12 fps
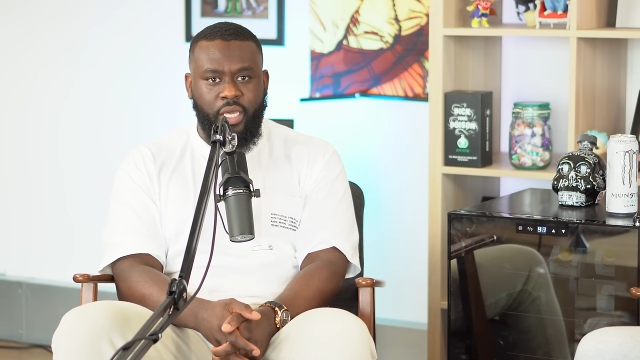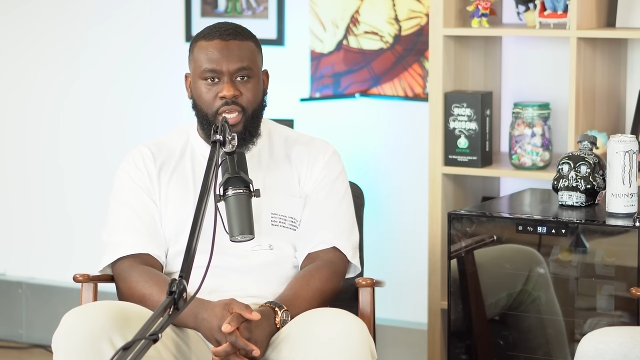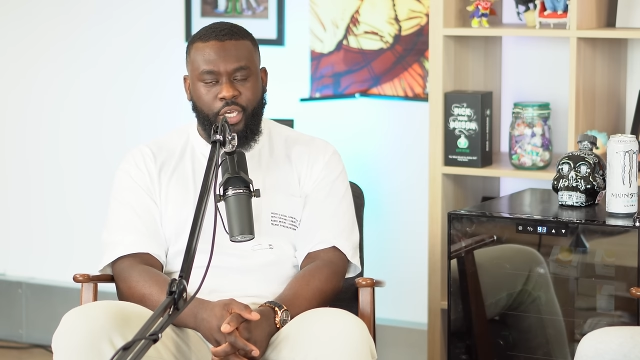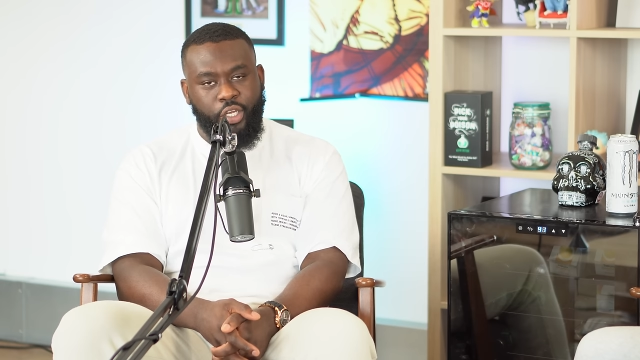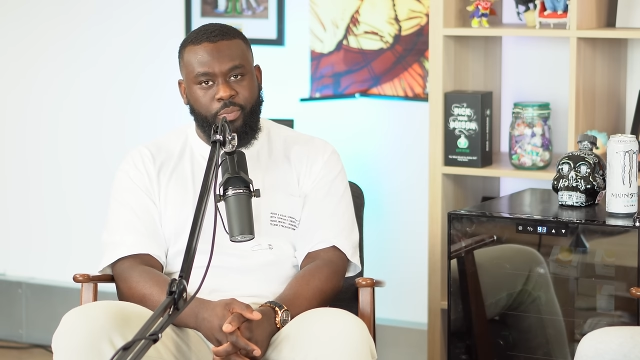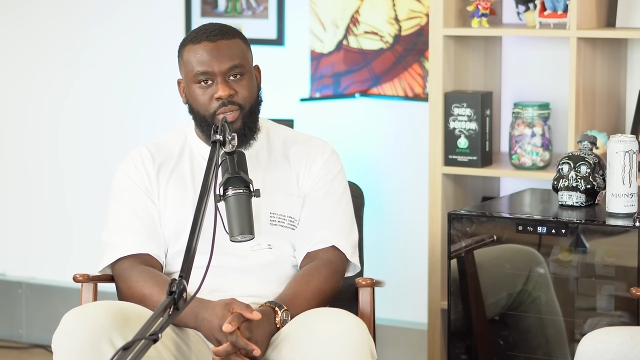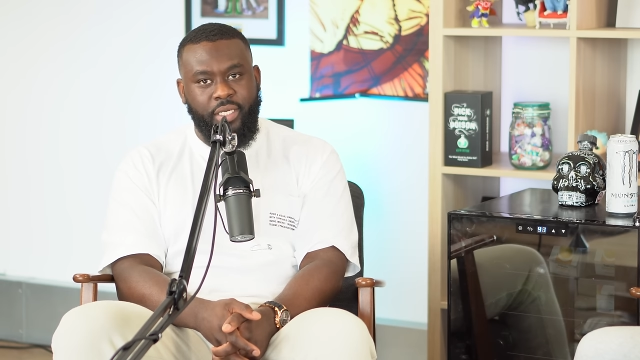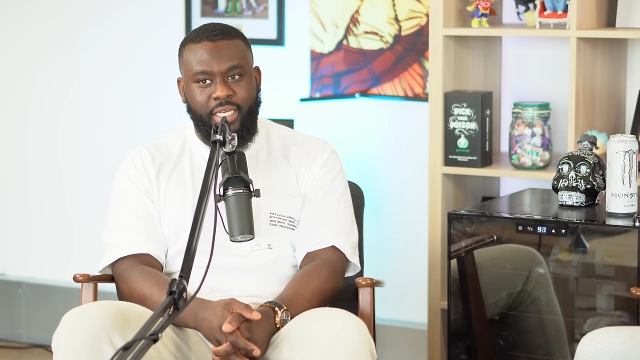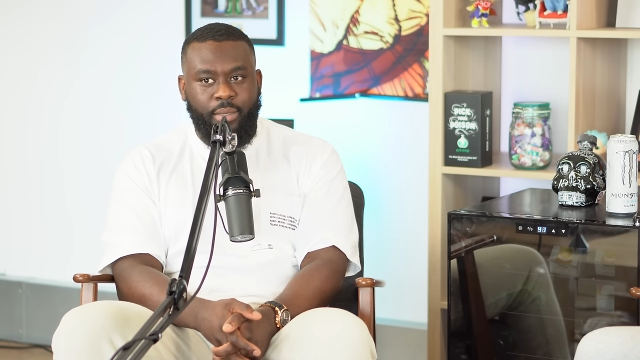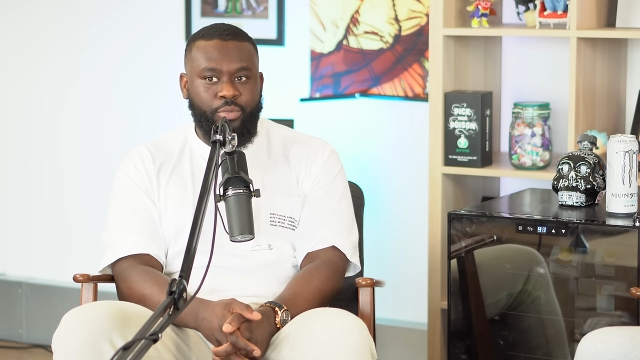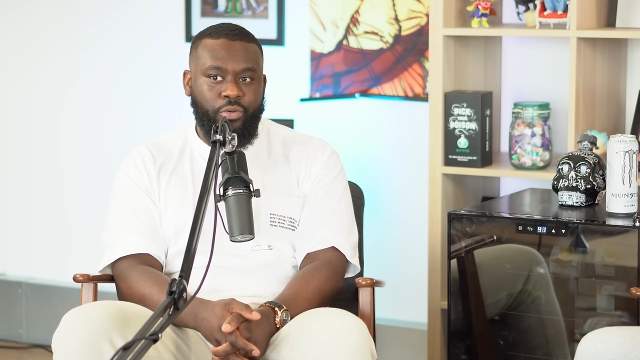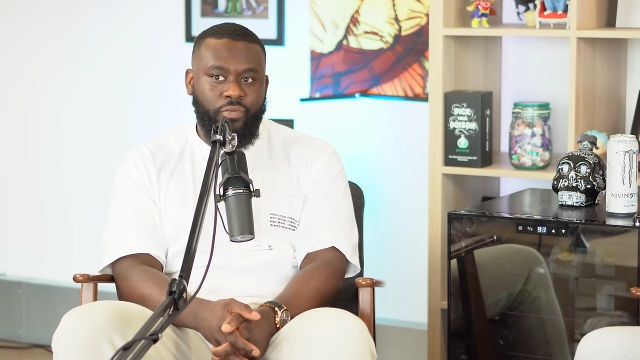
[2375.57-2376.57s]
It could have been
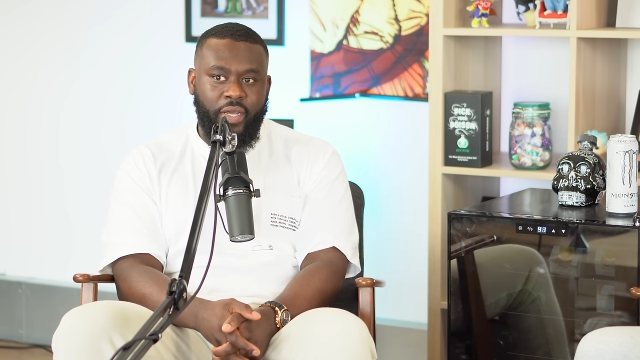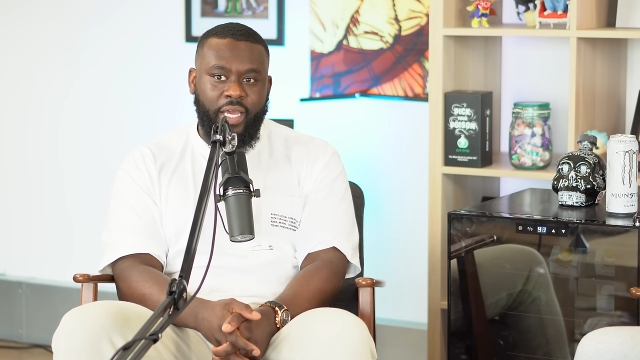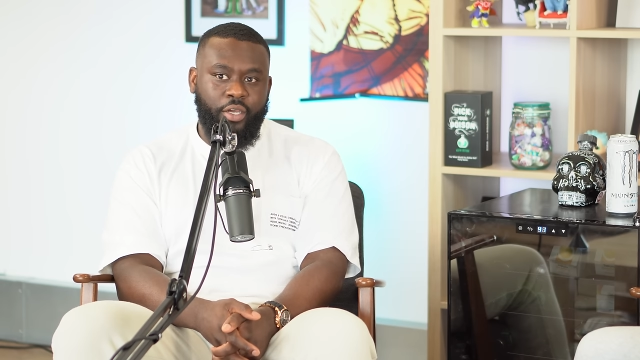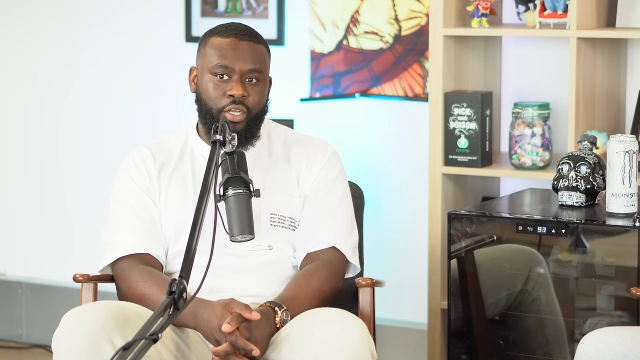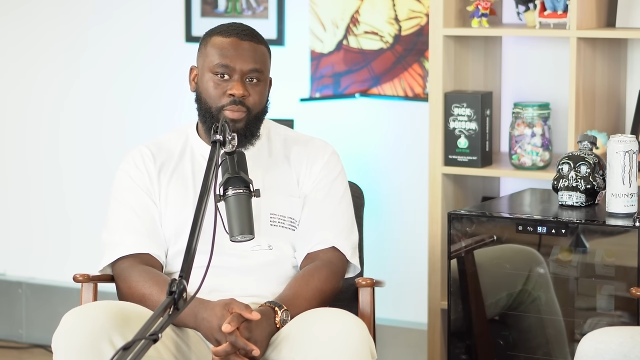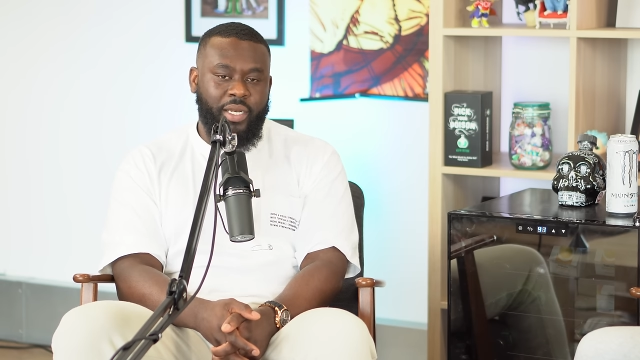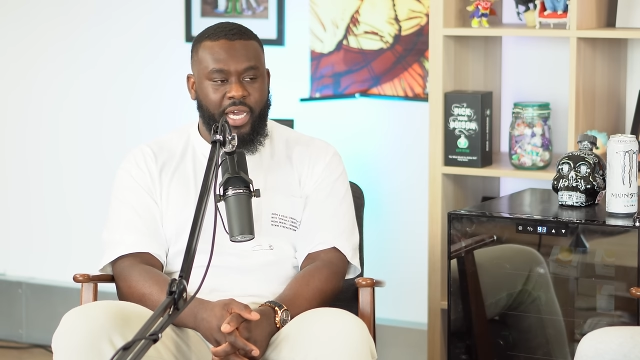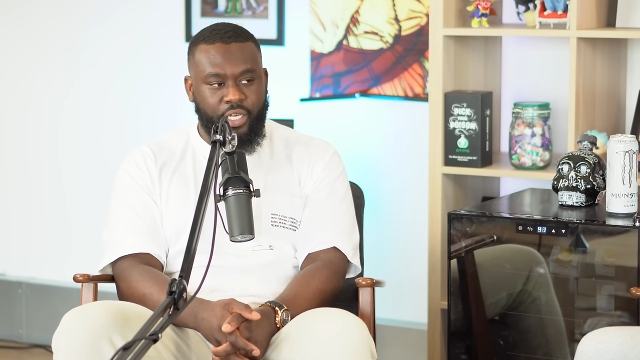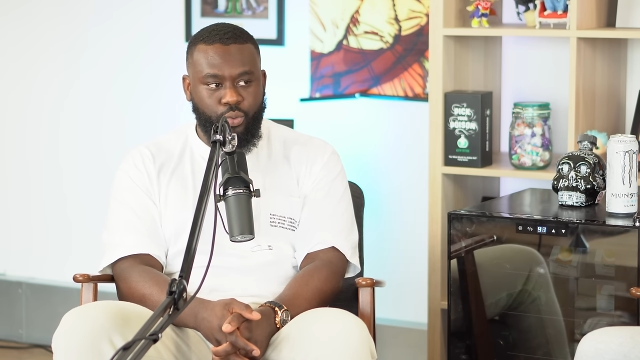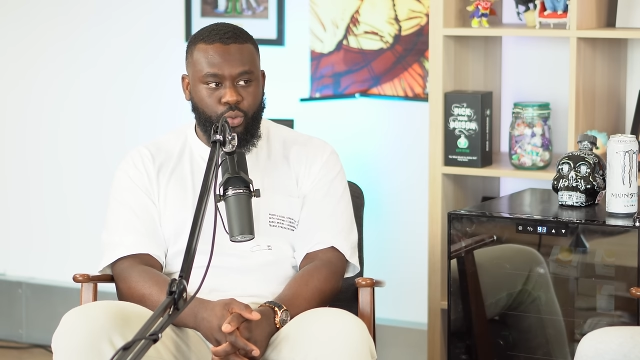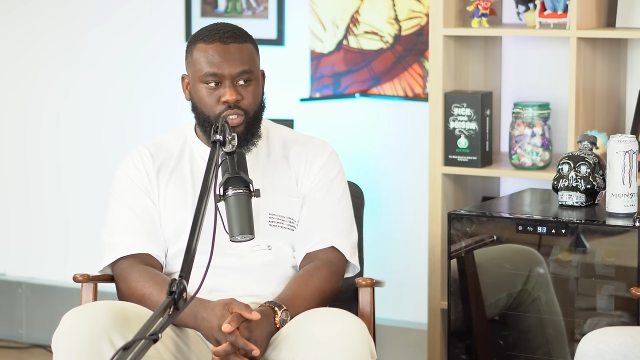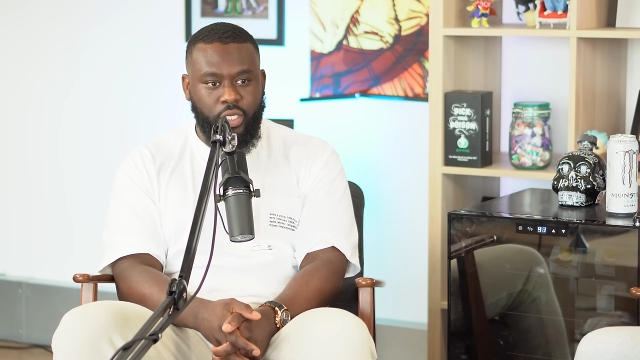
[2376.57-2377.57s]
Damsel Fly. It could have been
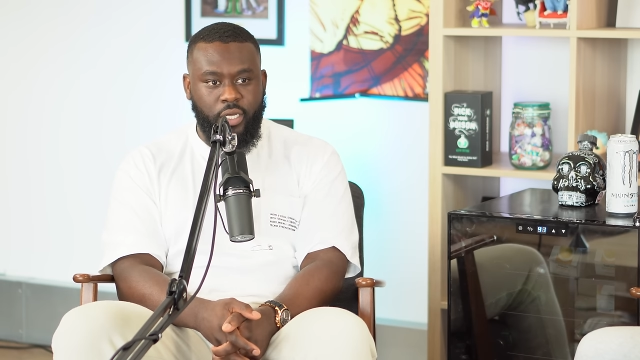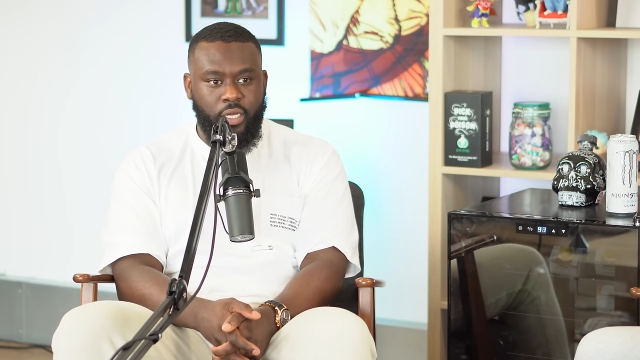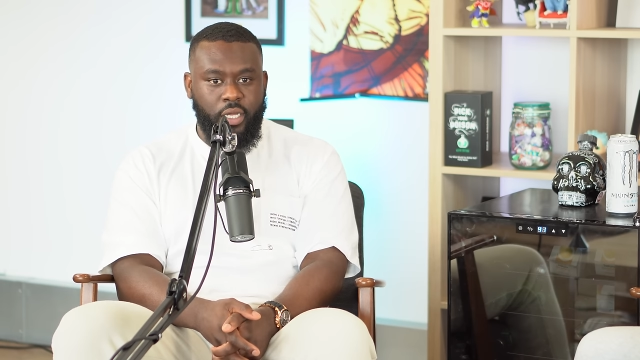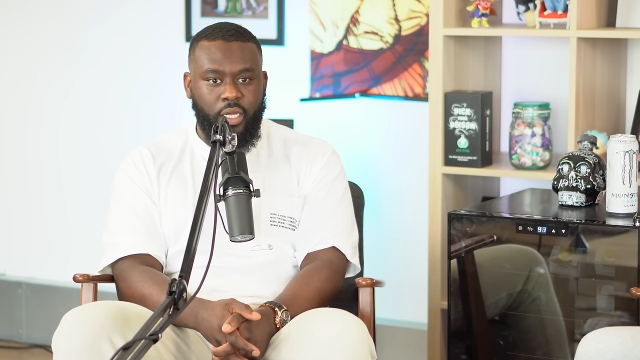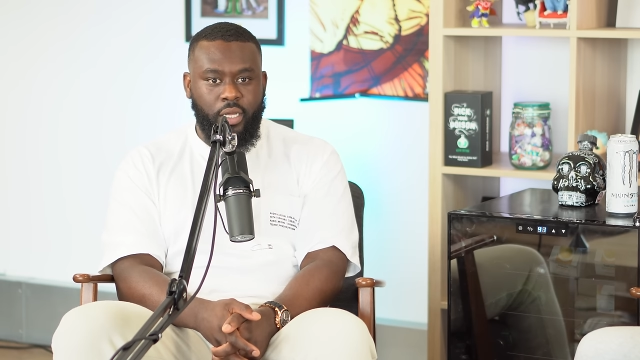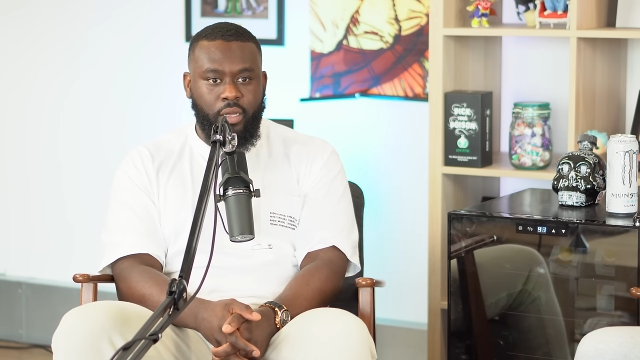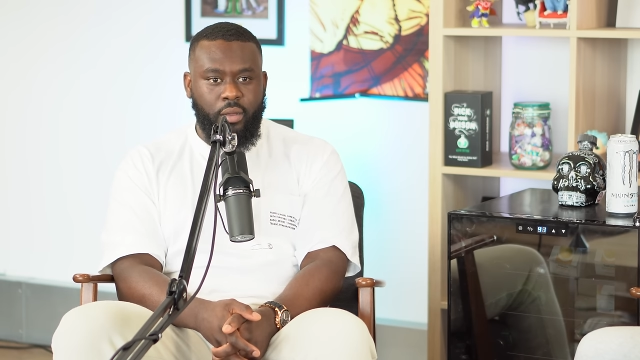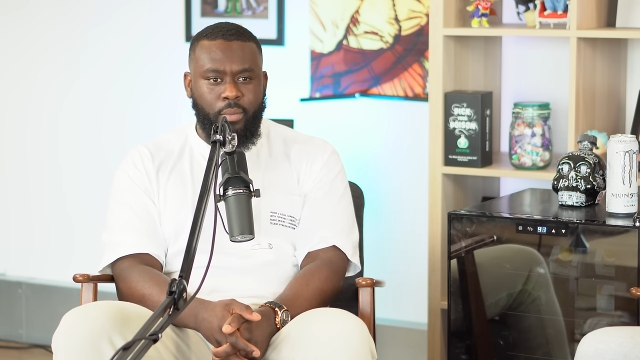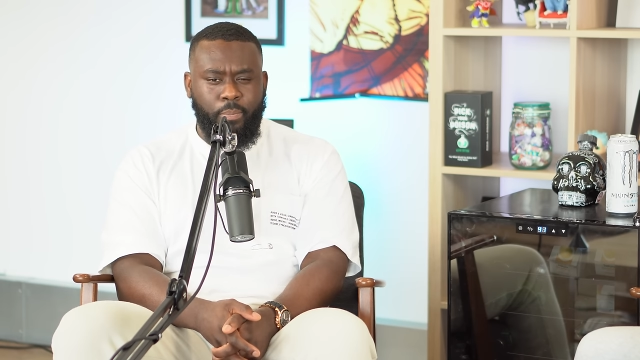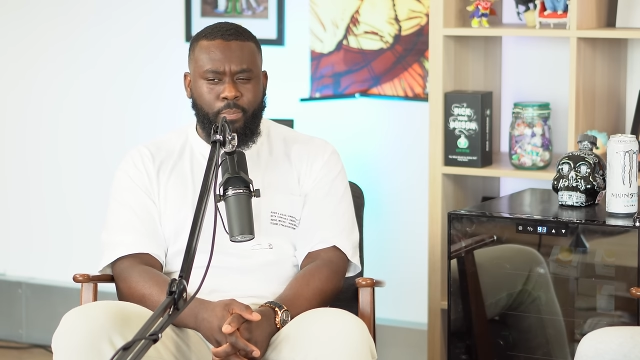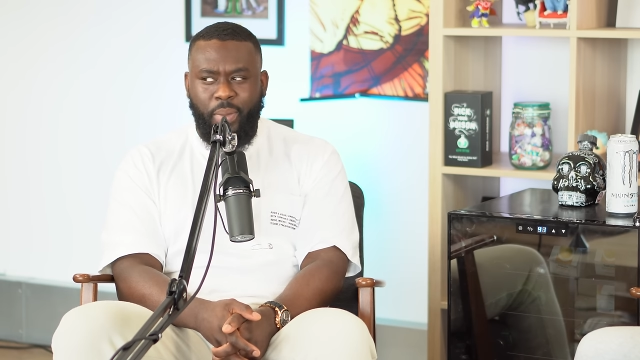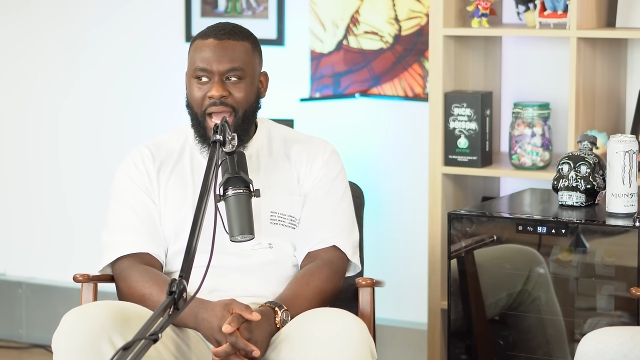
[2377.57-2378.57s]
Ice Water.
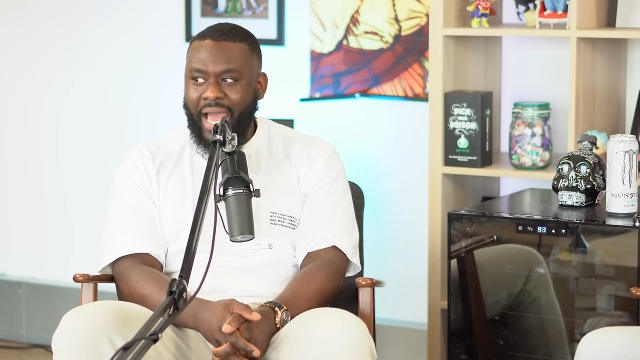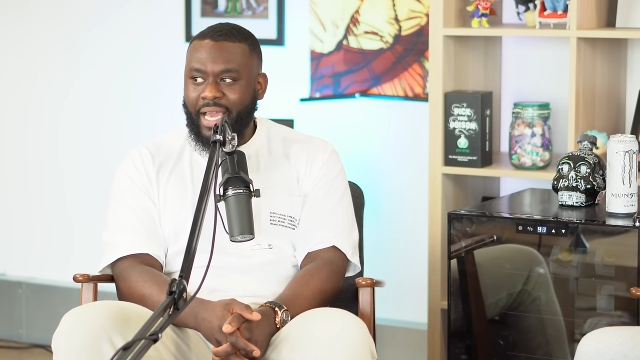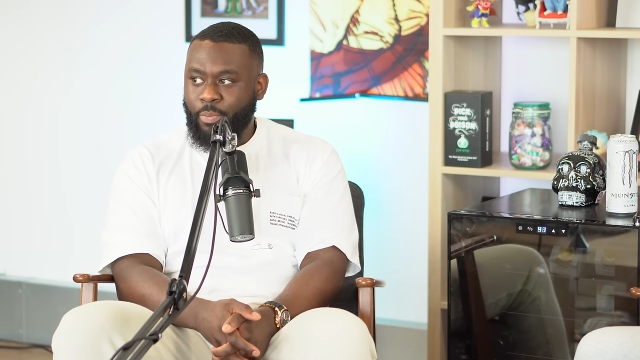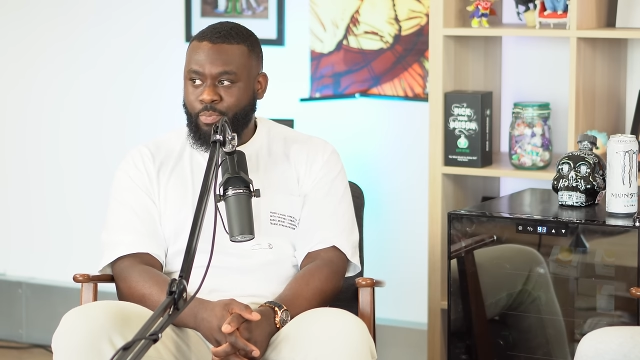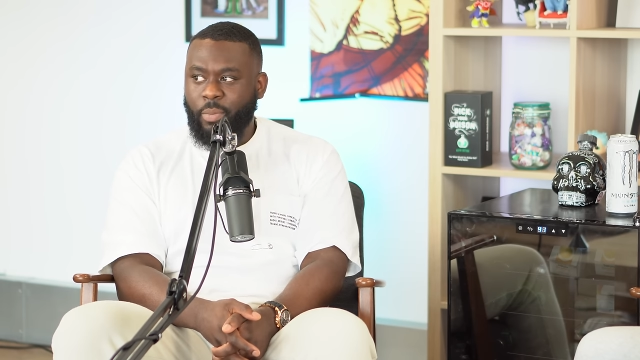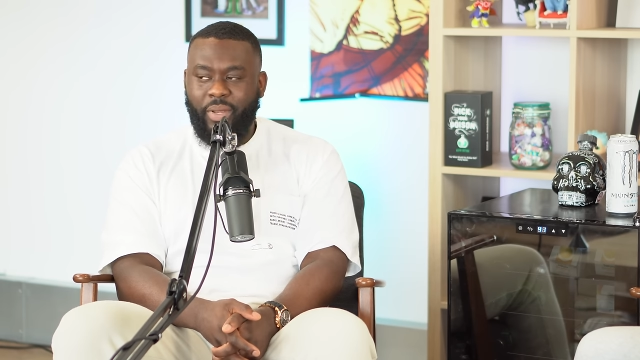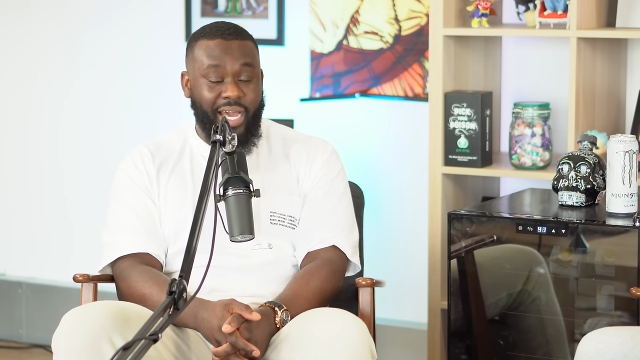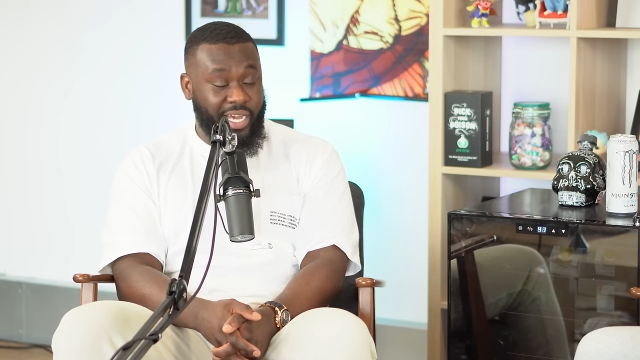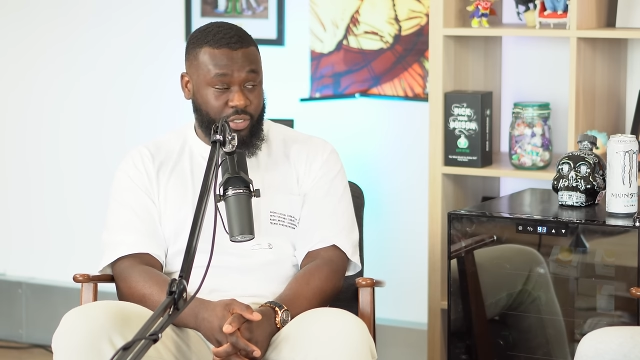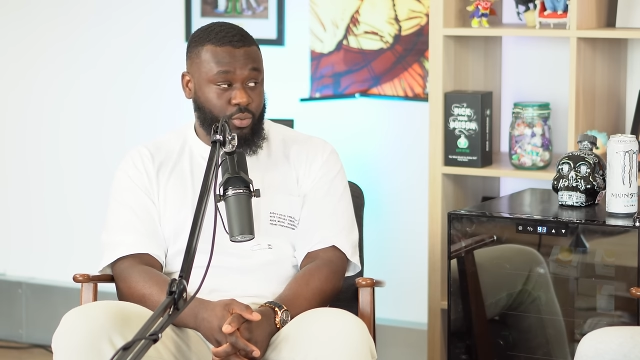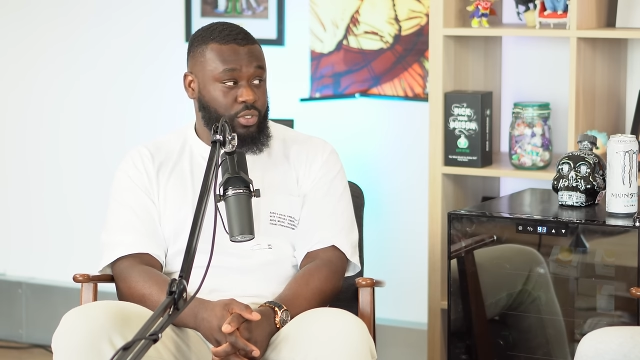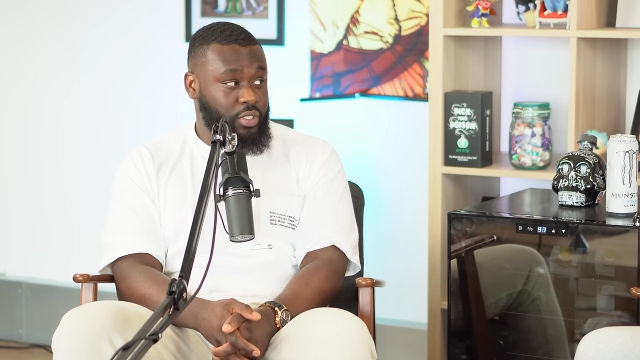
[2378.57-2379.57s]
Bang! It probably Ice